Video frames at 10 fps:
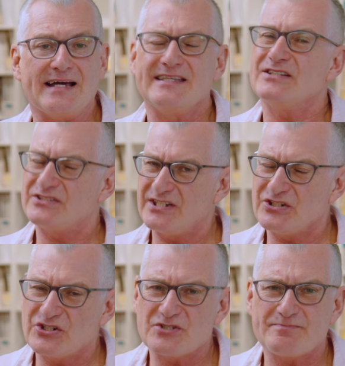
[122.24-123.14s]
I think
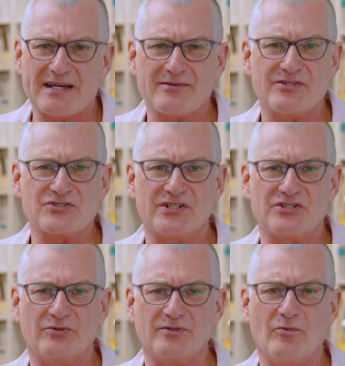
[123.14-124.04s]
teachers, parents, and
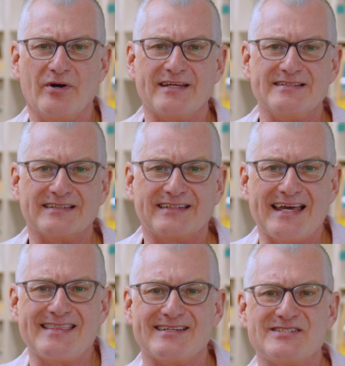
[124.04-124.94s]
children working
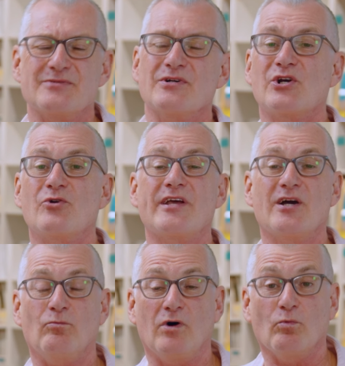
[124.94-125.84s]
together to agree
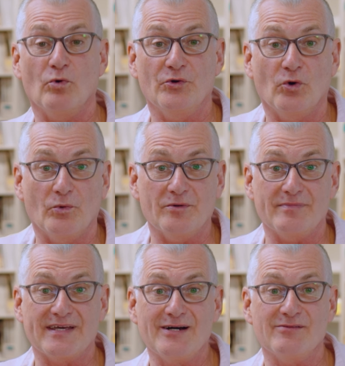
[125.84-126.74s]
on what would or wouldn't
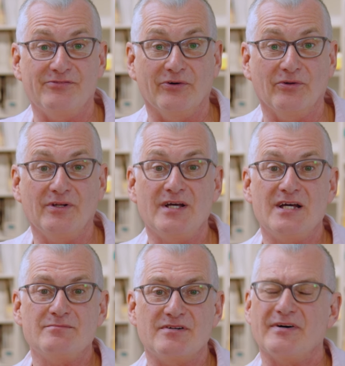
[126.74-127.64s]
be helpful
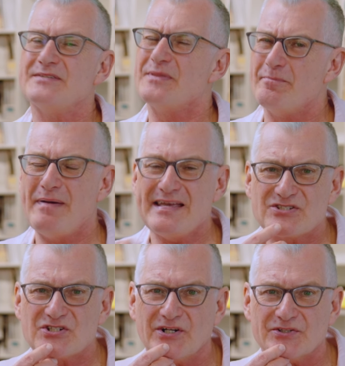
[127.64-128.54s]
provides the
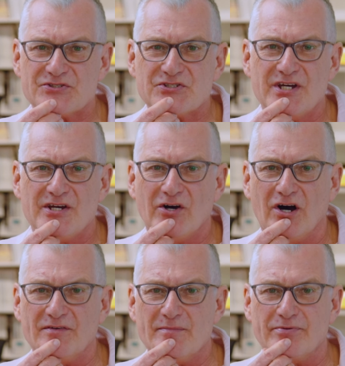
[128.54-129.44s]
best chance
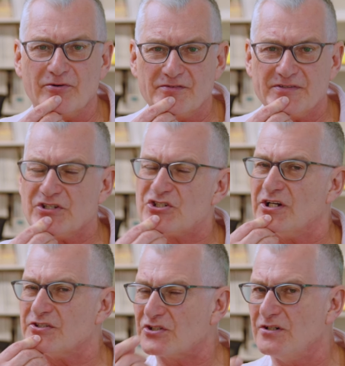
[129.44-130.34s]
of improving the
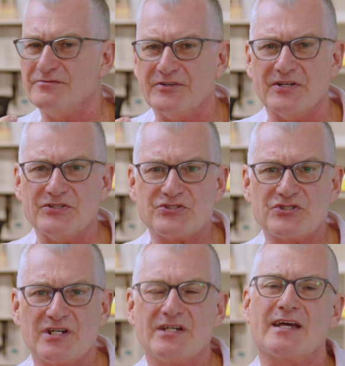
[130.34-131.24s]
child's confidence
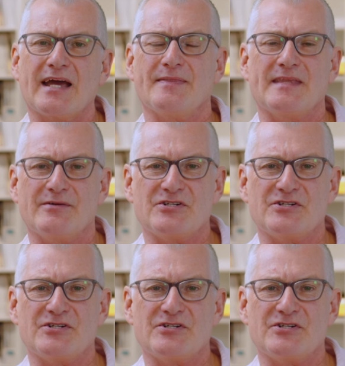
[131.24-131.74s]
and their